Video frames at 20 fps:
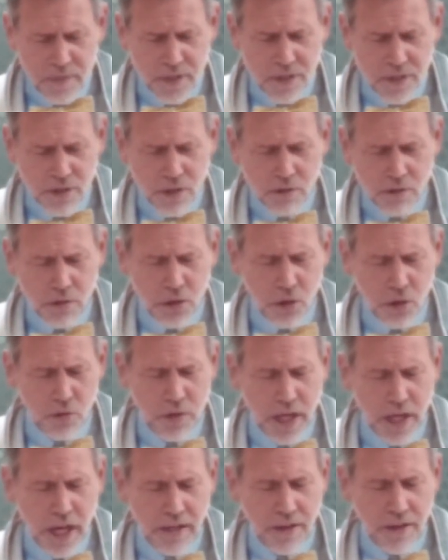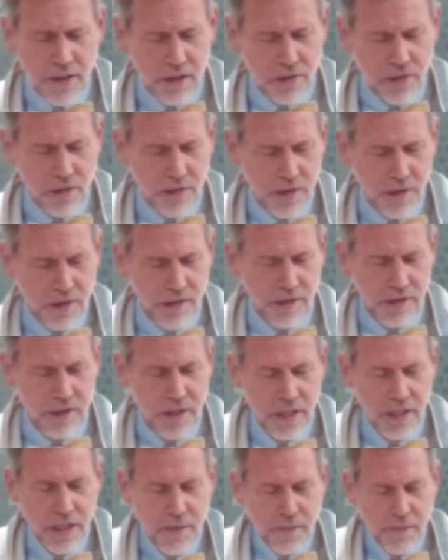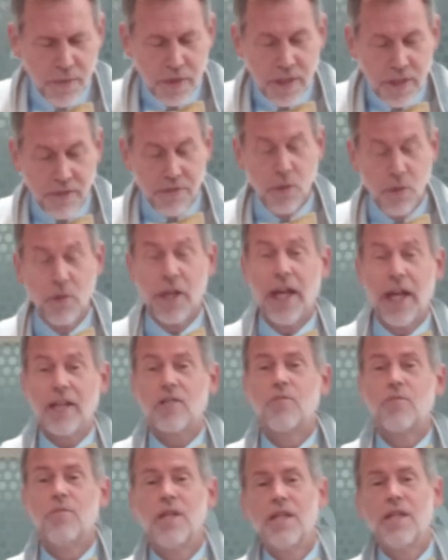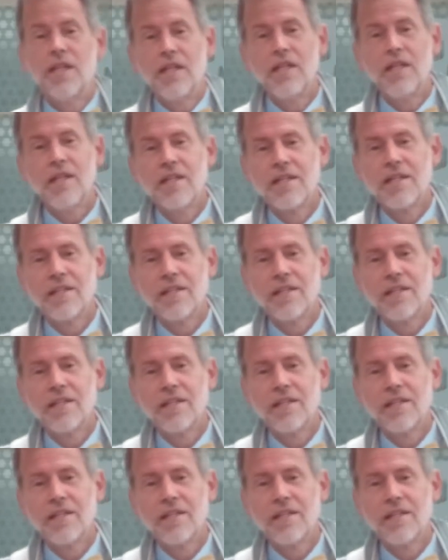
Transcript: So June 9th this year. Now, if you were to ask me,